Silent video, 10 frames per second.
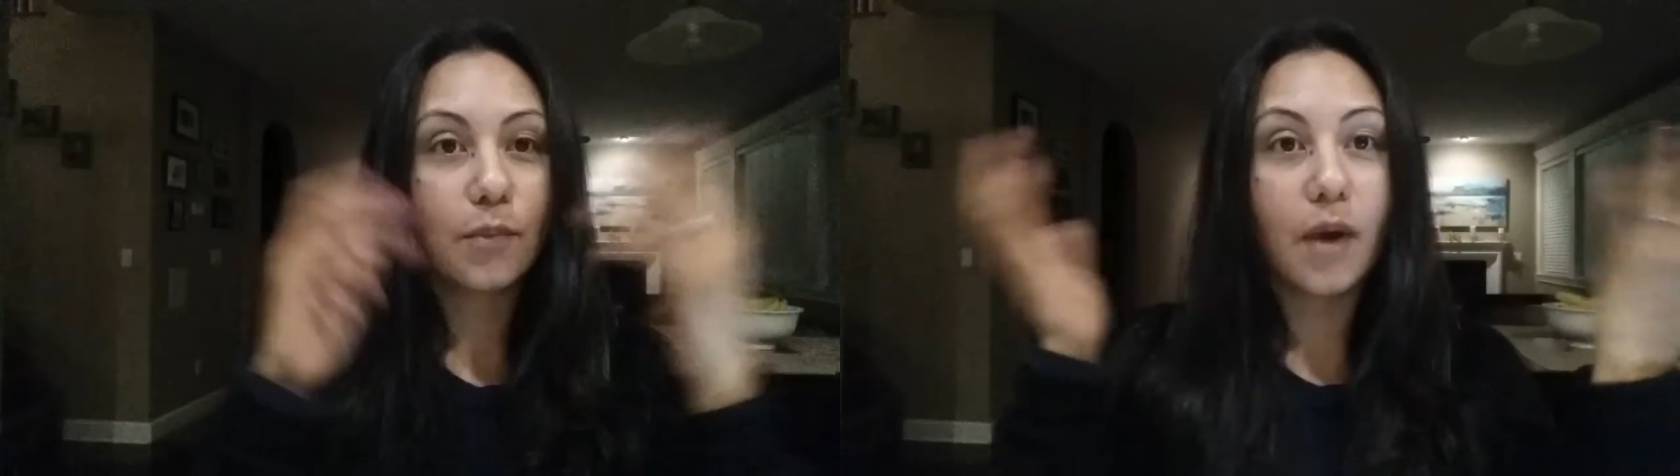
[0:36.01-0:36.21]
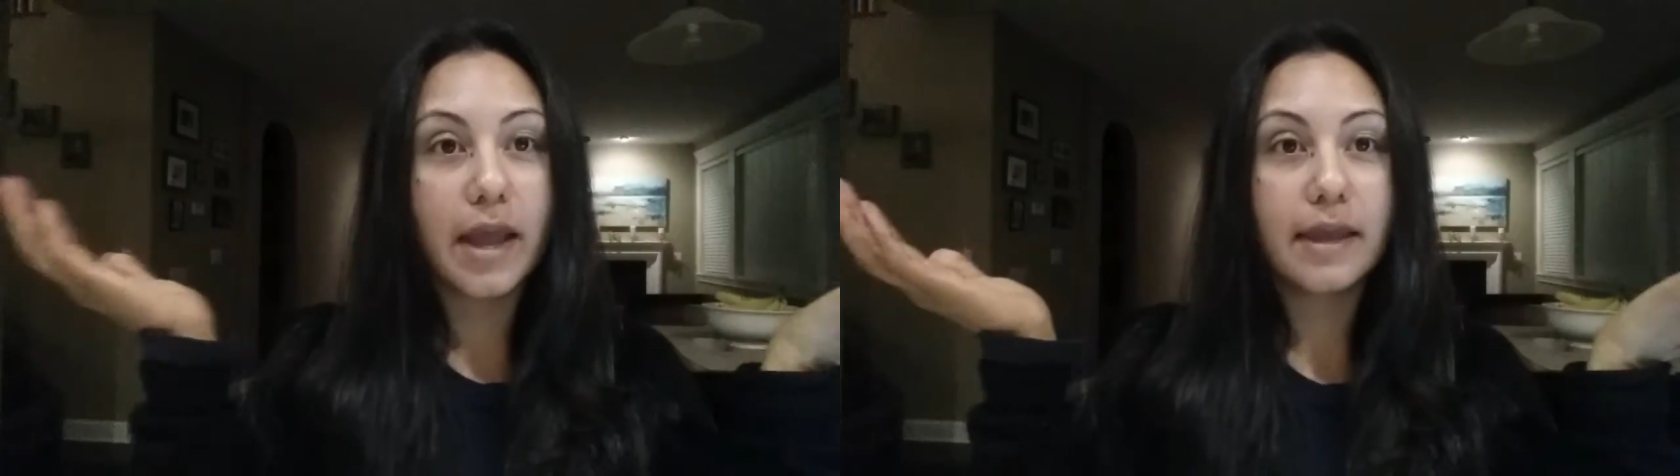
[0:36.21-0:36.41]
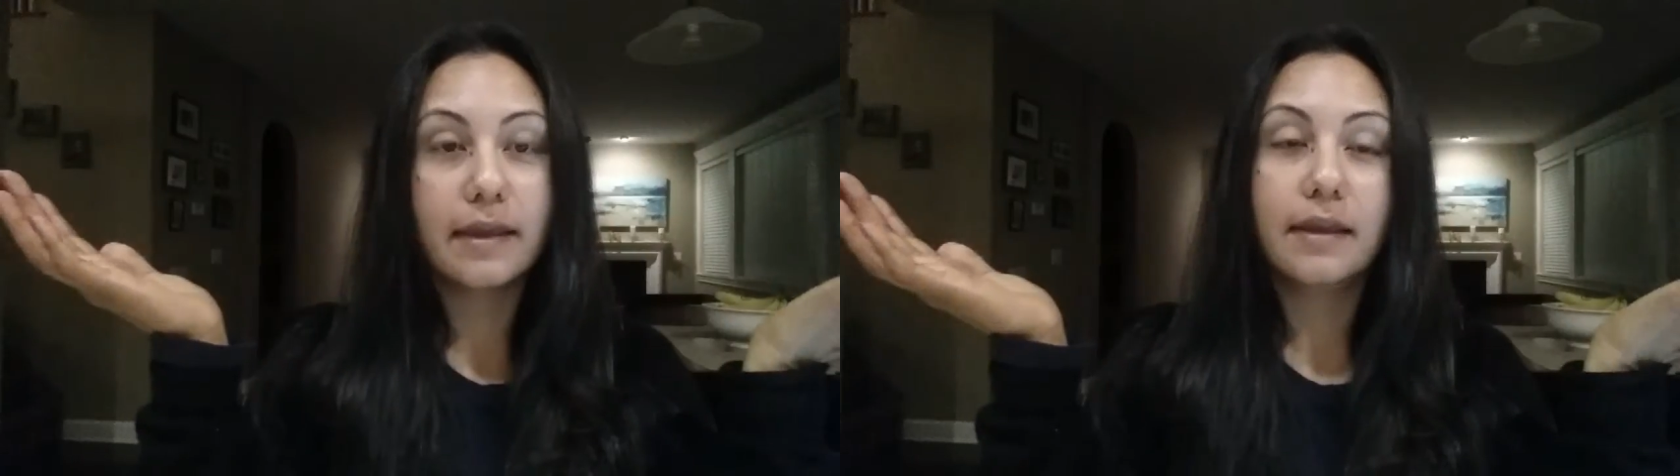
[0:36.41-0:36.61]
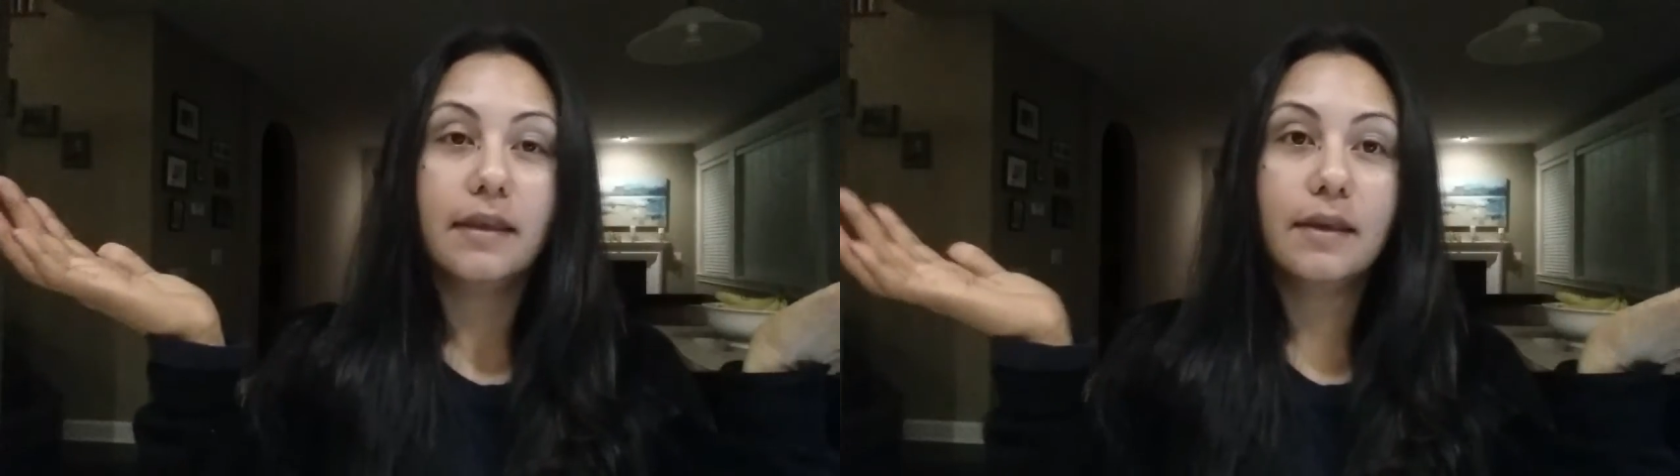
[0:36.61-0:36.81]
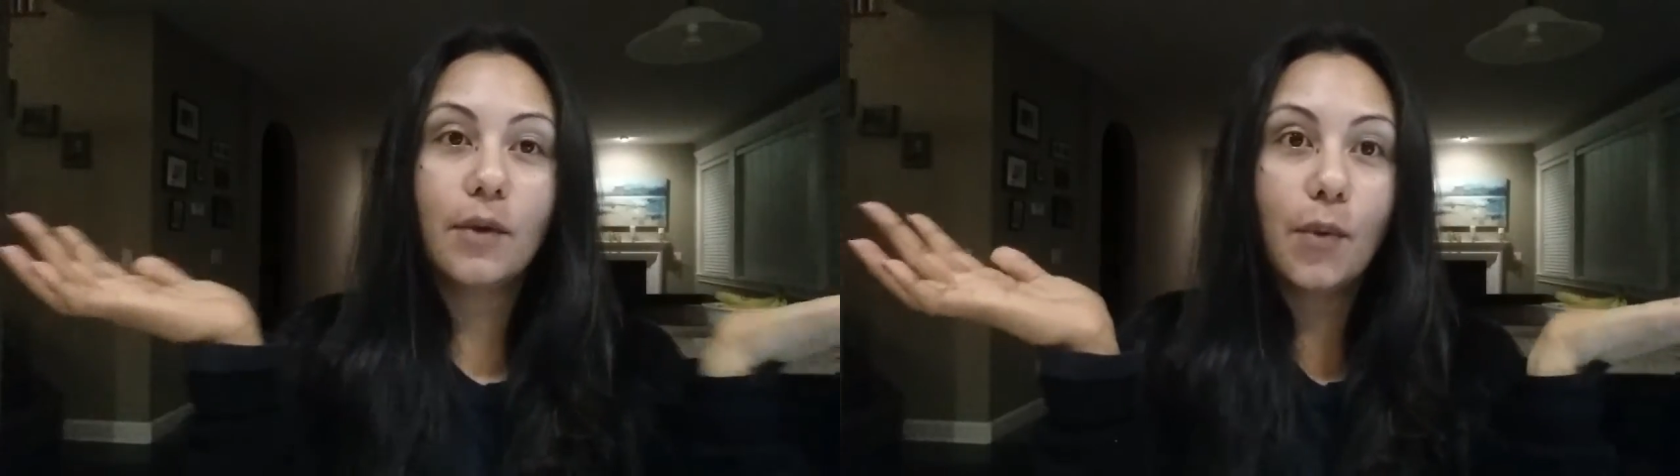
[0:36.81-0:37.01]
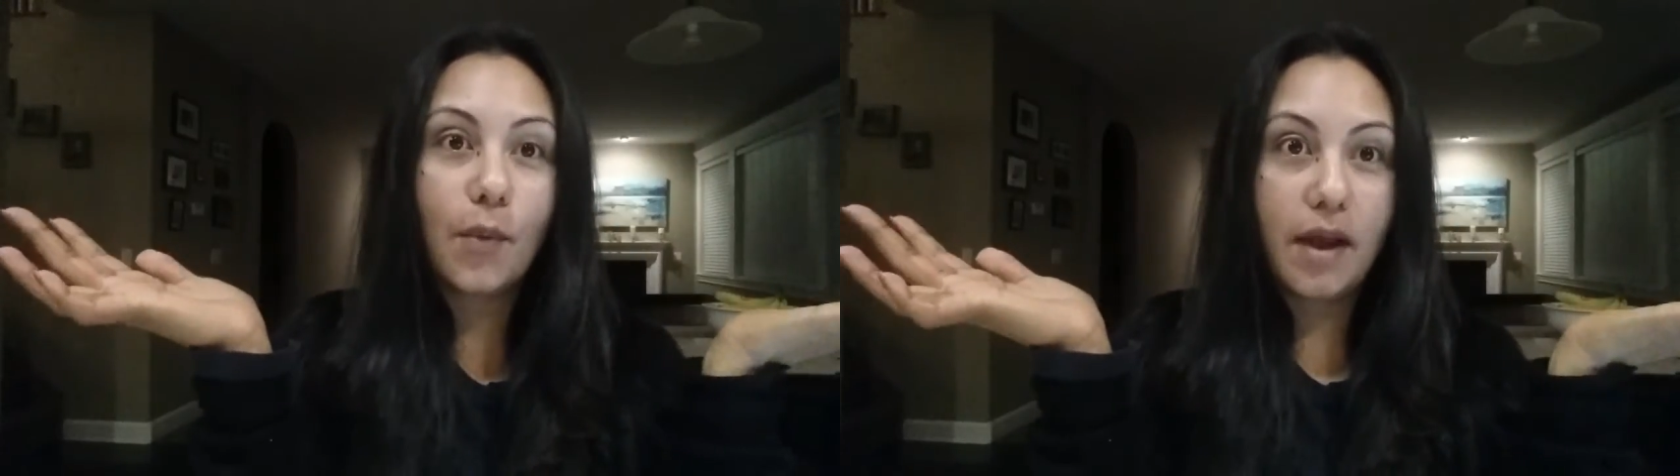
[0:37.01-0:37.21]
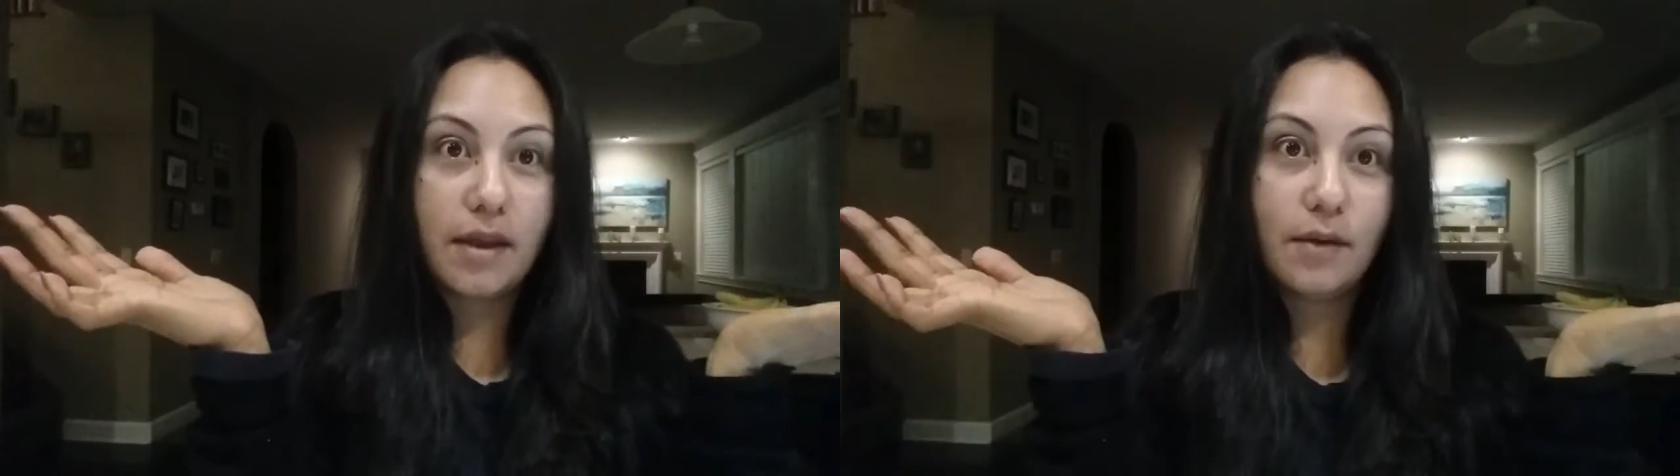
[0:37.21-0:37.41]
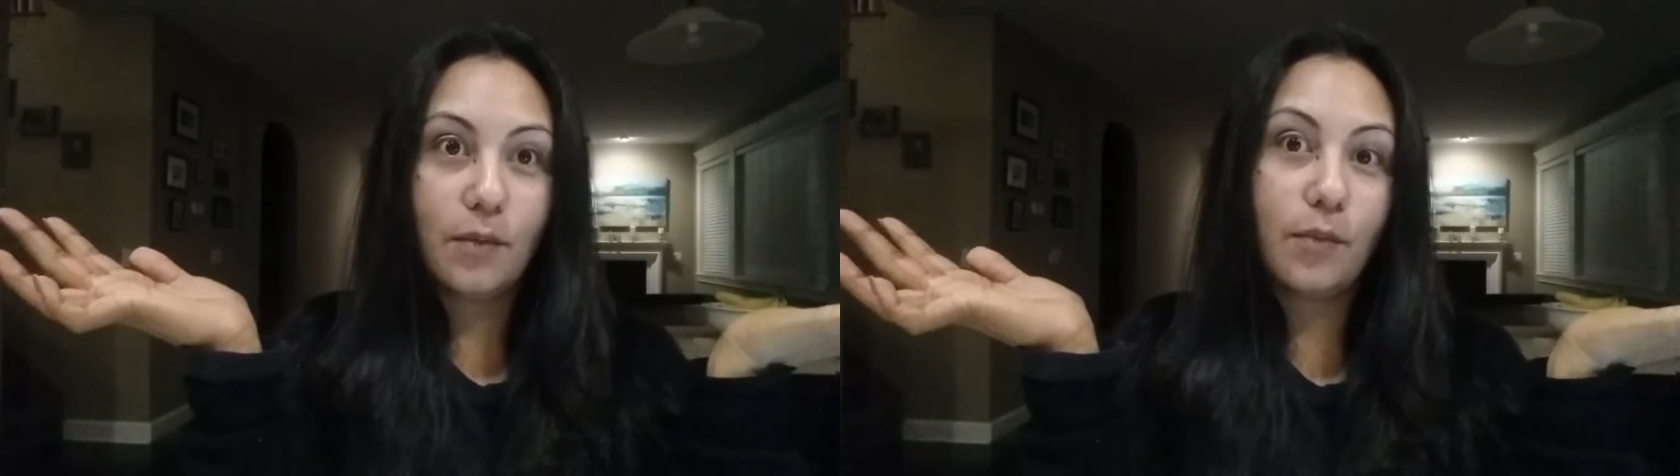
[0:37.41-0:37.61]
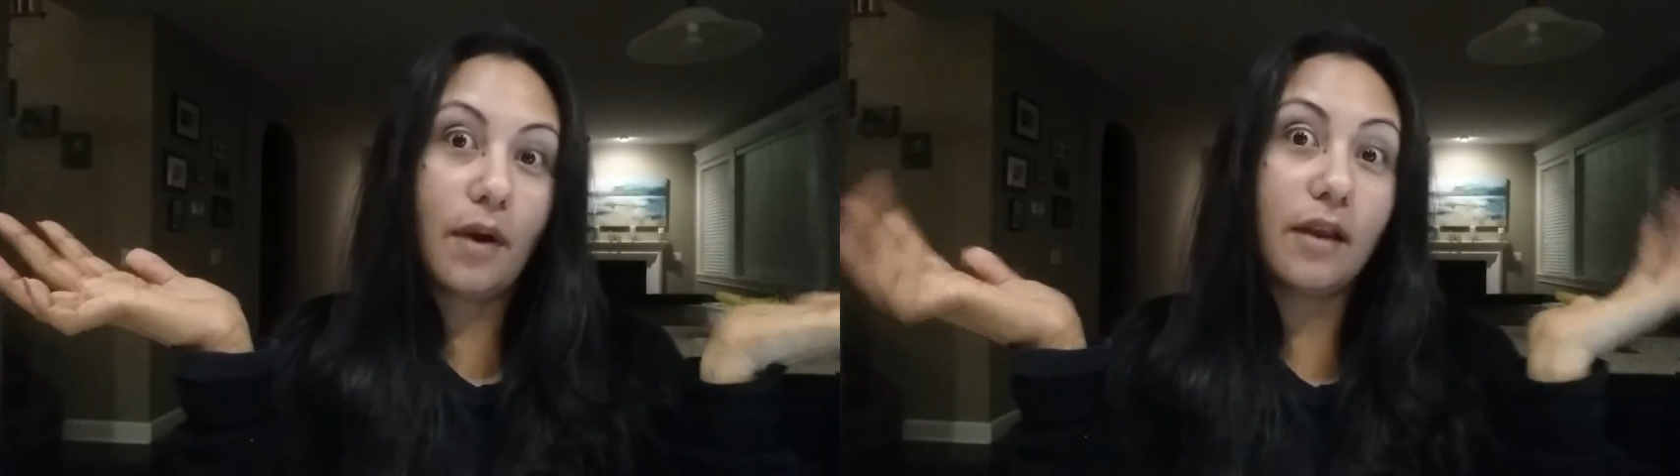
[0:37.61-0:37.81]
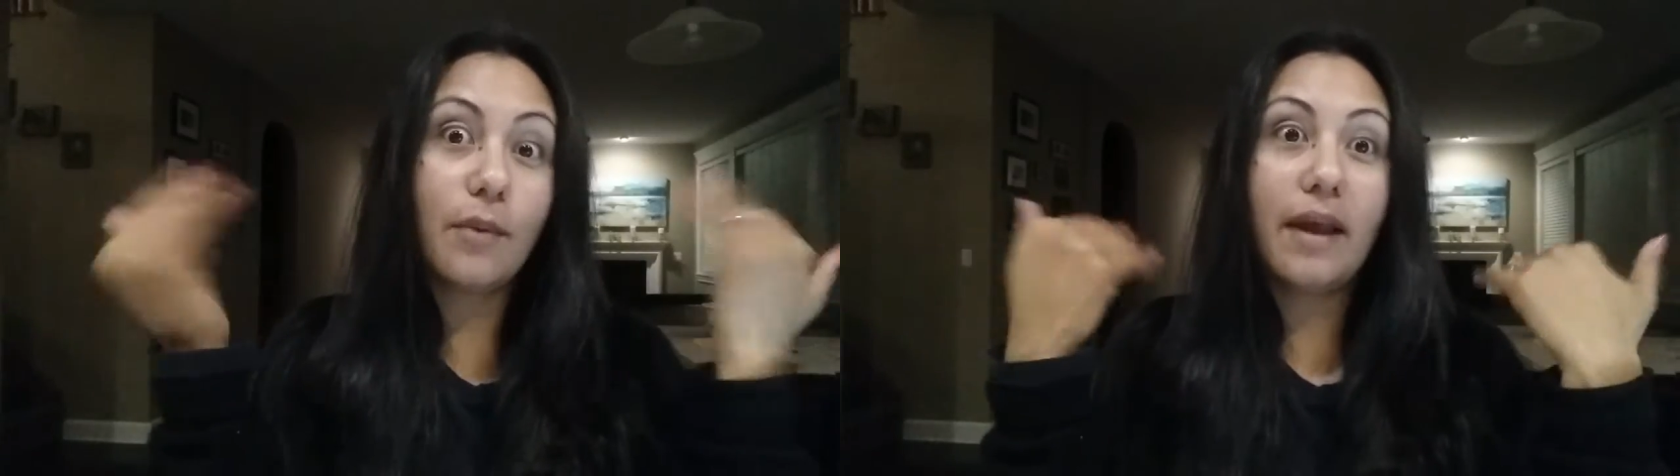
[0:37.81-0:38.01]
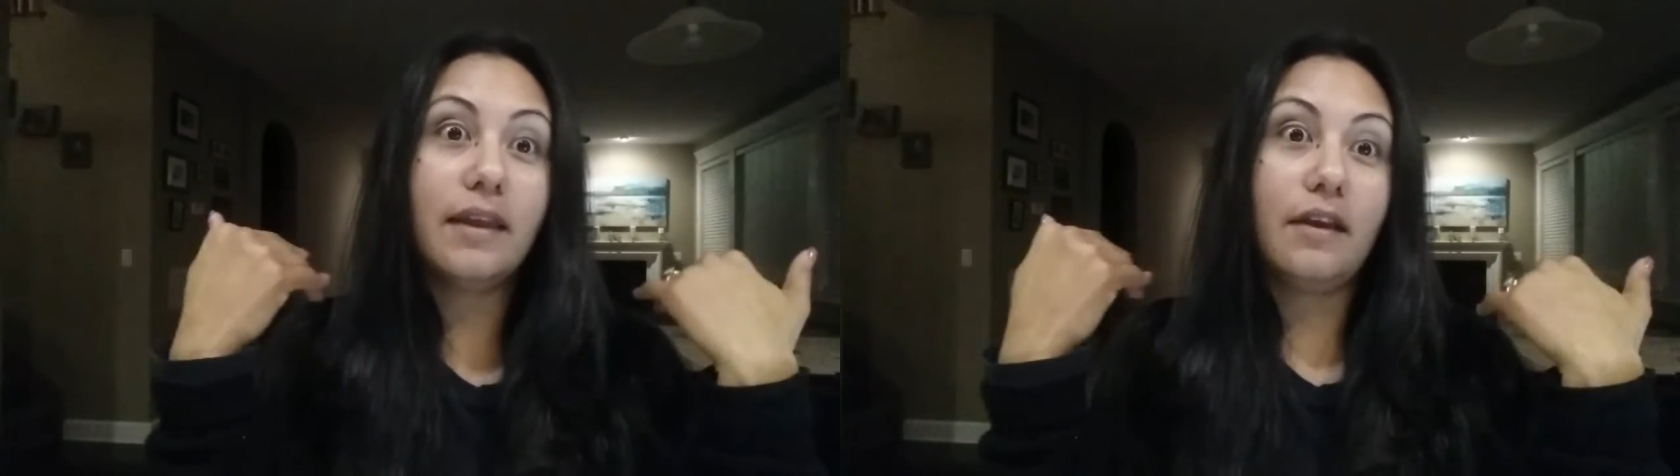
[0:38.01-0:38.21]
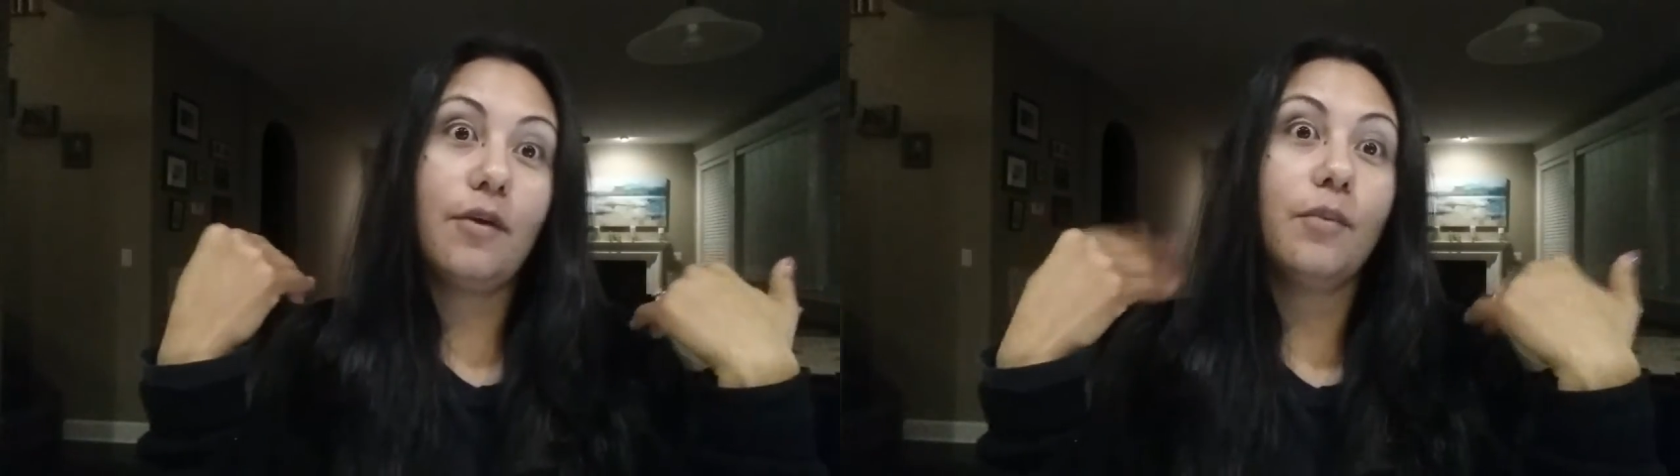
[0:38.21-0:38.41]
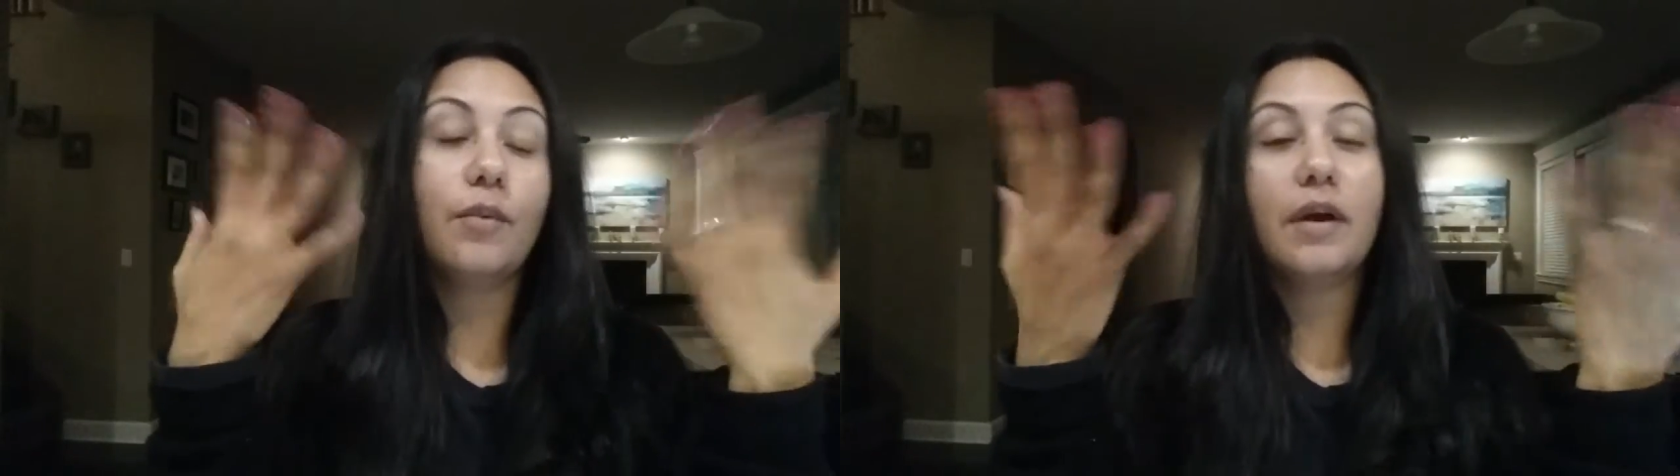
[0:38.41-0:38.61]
why do I care?